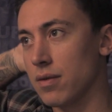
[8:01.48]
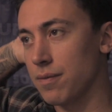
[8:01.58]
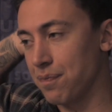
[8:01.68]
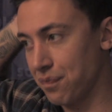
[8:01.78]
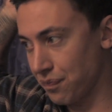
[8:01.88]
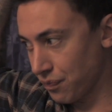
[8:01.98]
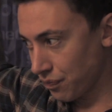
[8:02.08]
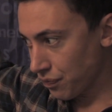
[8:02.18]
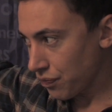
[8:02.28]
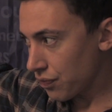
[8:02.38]
or
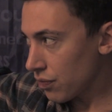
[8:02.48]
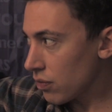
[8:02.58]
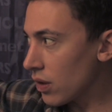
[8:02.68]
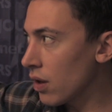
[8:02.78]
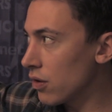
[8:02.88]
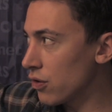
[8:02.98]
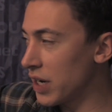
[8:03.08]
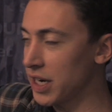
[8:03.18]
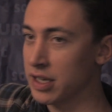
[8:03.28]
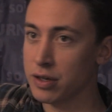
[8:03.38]

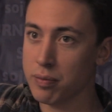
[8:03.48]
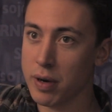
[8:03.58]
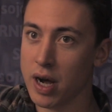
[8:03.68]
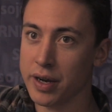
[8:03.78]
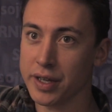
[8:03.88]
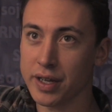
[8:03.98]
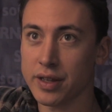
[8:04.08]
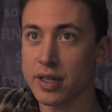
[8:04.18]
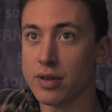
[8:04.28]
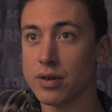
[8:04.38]
training your body, I
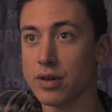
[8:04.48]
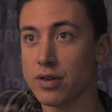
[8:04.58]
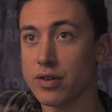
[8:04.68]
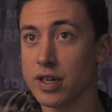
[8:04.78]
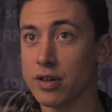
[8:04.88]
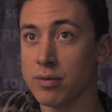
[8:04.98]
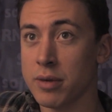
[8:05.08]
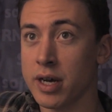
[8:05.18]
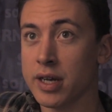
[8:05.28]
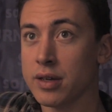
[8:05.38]
think you can train your
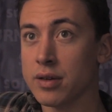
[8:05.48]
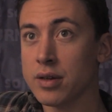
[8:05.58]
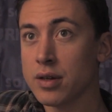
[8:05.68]
mind.